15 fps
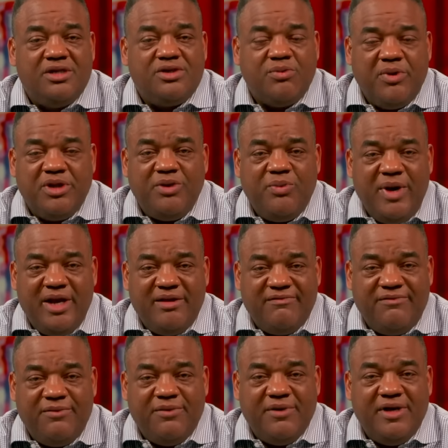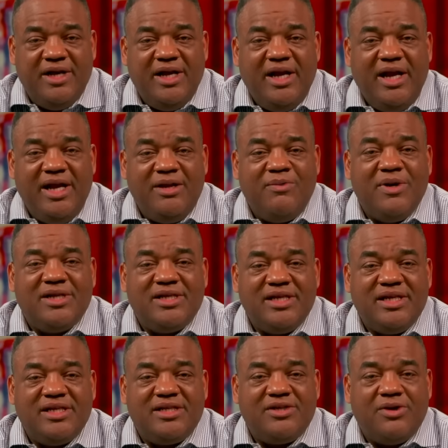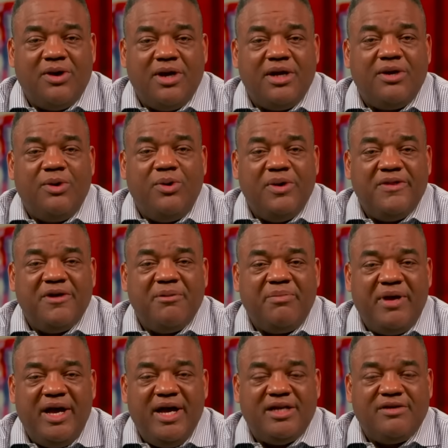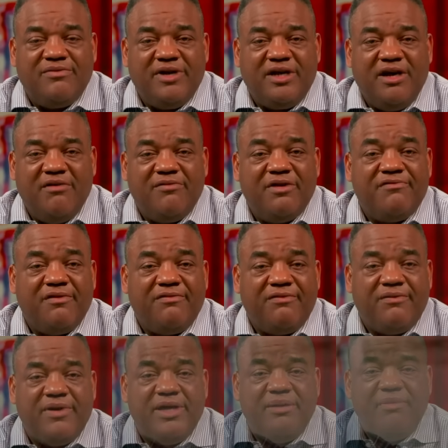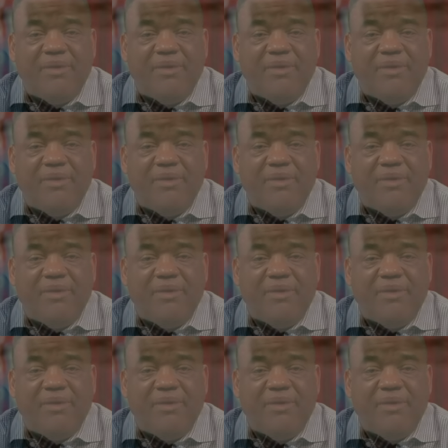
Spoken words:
So what are you waiting for? Anyone can get started on their path to recovery for free